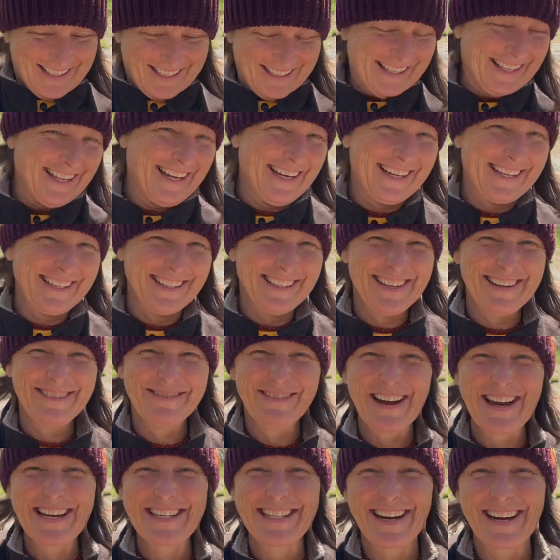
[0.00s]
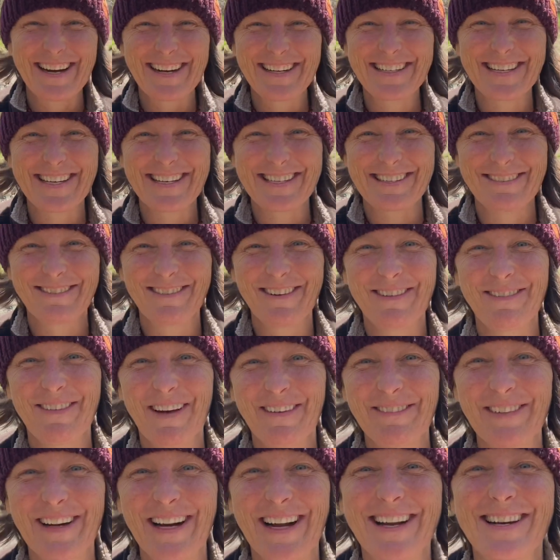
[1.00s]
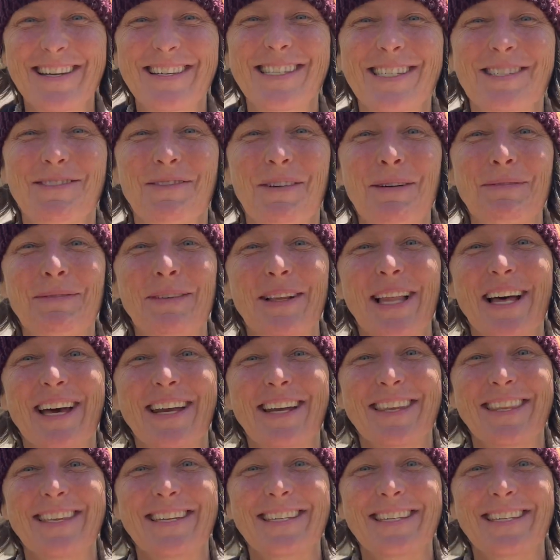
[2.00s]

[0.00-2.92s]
Luckily, my dog doesn't remember how to swim a lot of the